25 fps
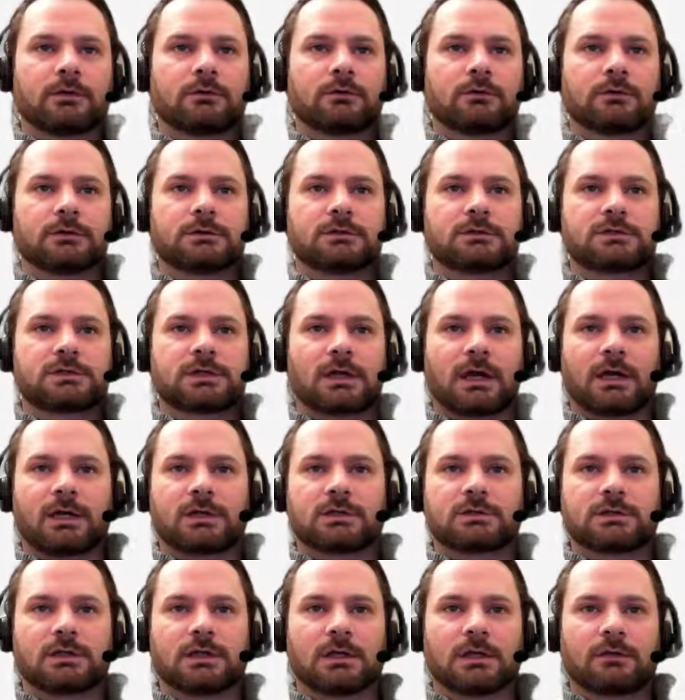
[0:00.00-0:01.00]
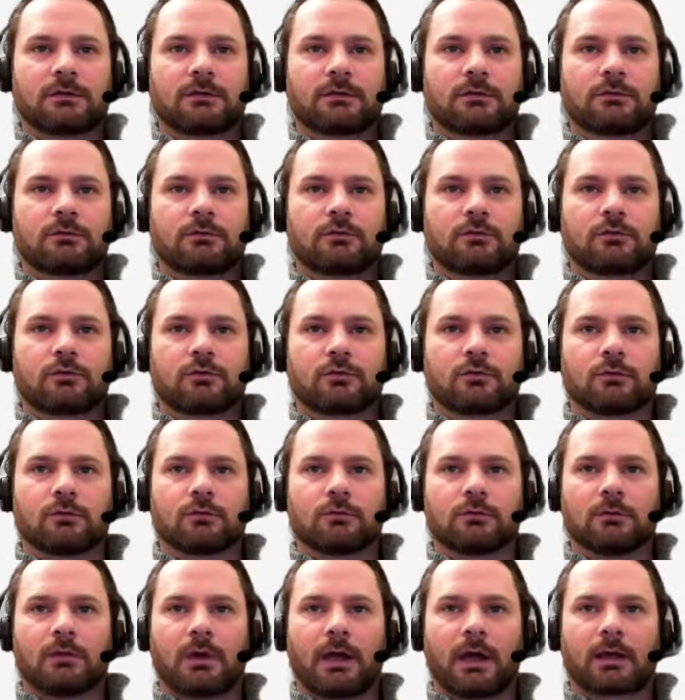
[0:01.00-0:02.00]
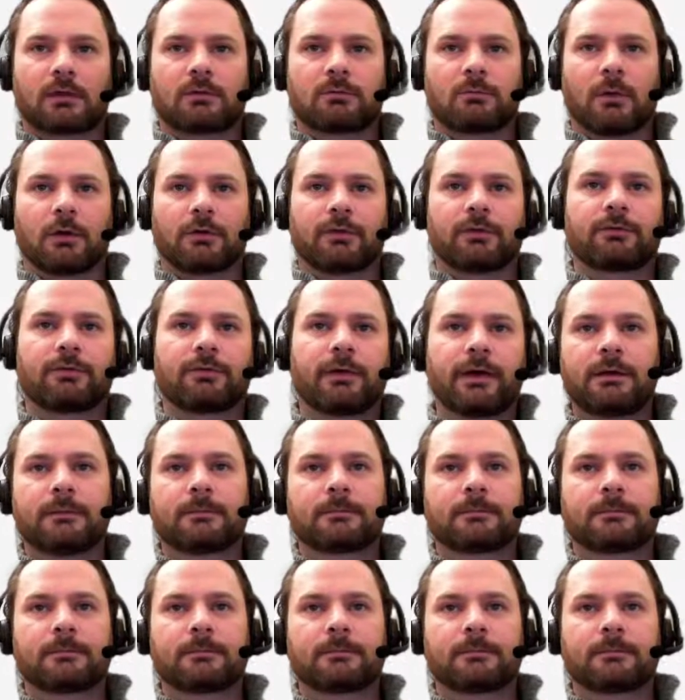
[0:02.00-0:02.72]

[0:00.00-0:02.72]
could change this to x mod 3.